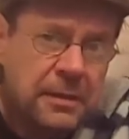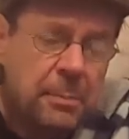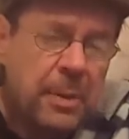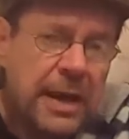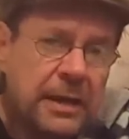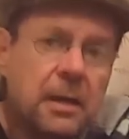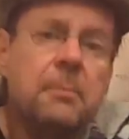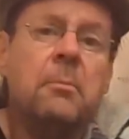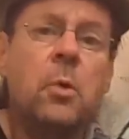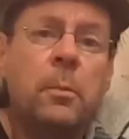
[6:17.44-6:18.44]
they pack
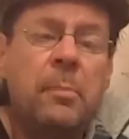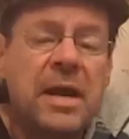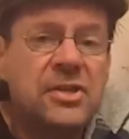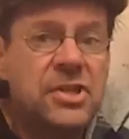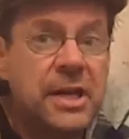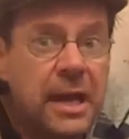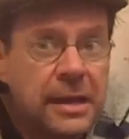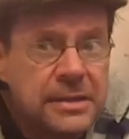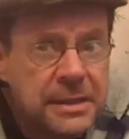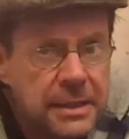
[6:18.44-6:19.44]
more
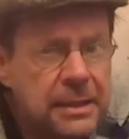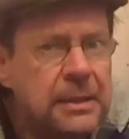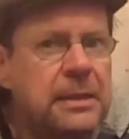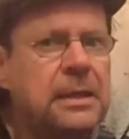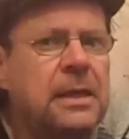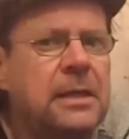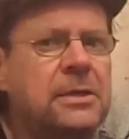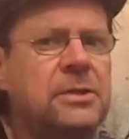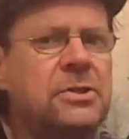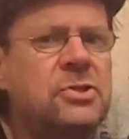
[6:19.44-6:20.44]
personality
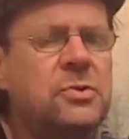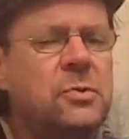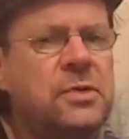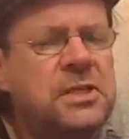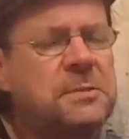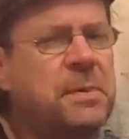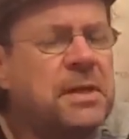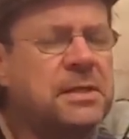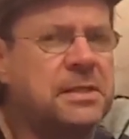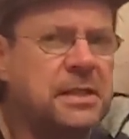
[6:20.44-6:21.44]
into the
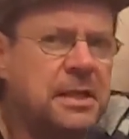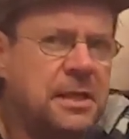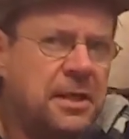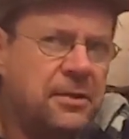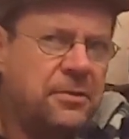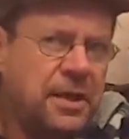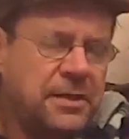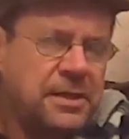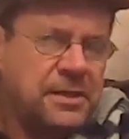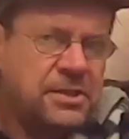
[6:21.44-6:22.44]
spirit
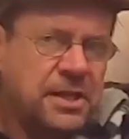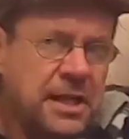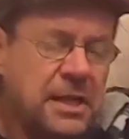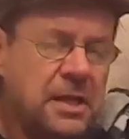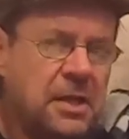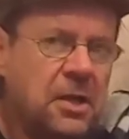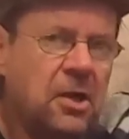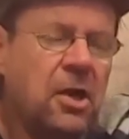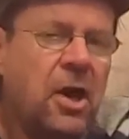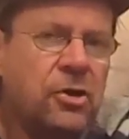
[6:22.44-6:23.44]
than, say,
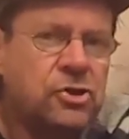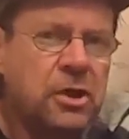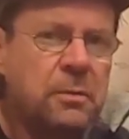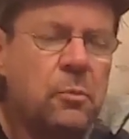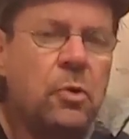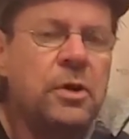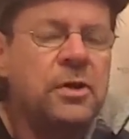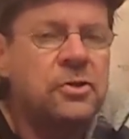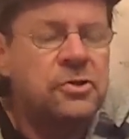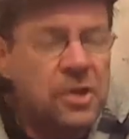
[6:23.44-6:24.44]
larger, more
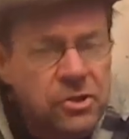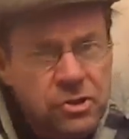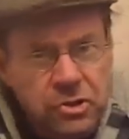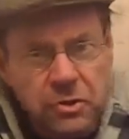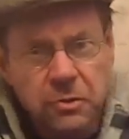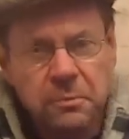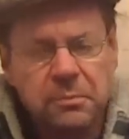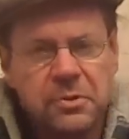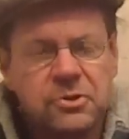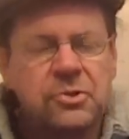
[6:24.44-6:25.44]
industrial
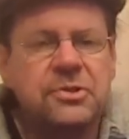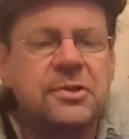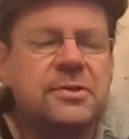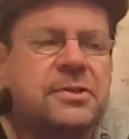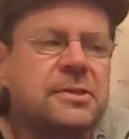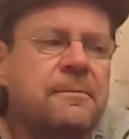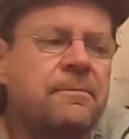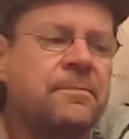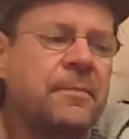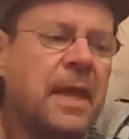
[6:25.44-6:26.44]
producers,
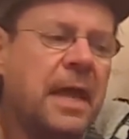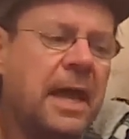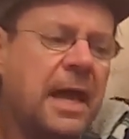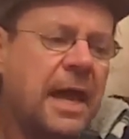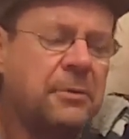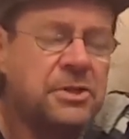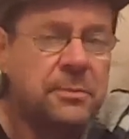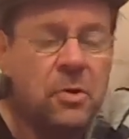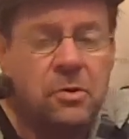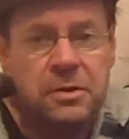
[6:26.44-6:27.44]
uh, which
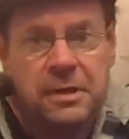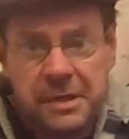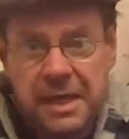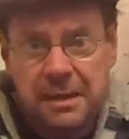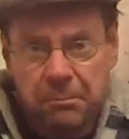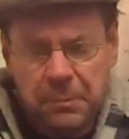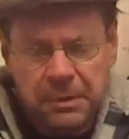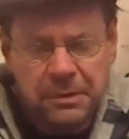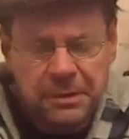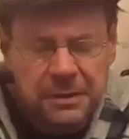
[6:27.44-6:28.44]
I'm not going to name